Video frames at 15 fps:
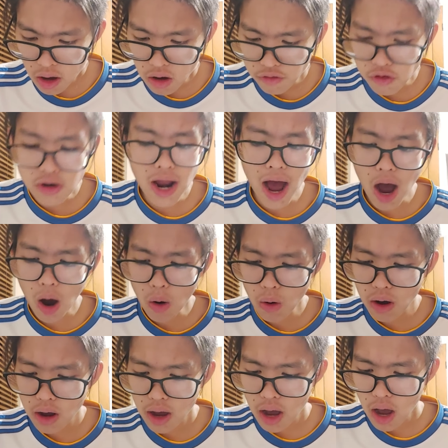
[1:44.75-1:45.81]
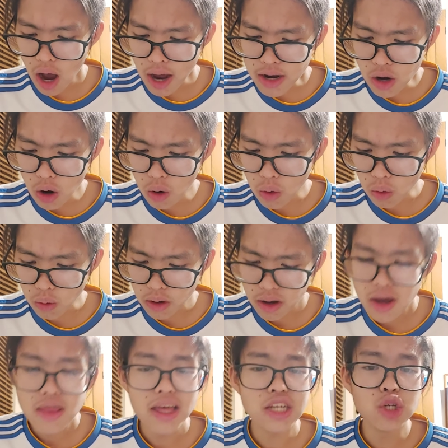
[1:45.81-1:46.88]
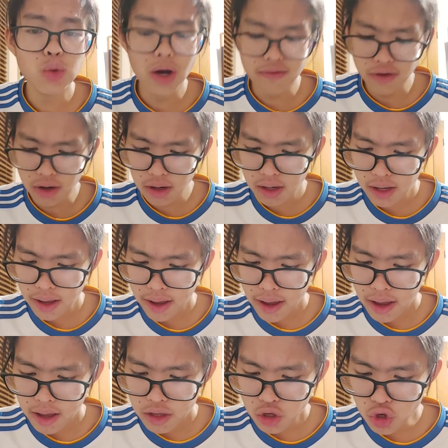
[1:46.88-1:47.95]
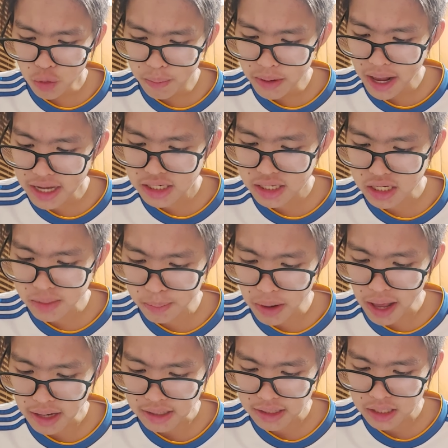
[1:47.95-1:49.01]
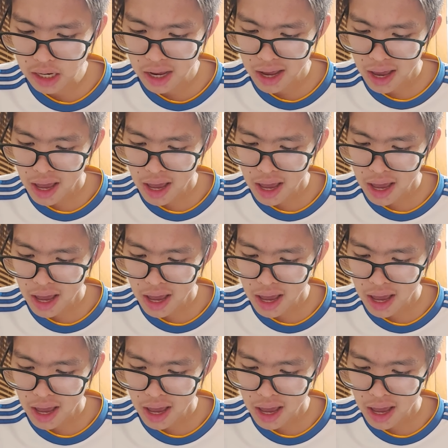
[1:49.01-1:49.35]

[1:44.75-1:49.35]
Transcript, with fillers: For now I know that whoever you bless is blessed,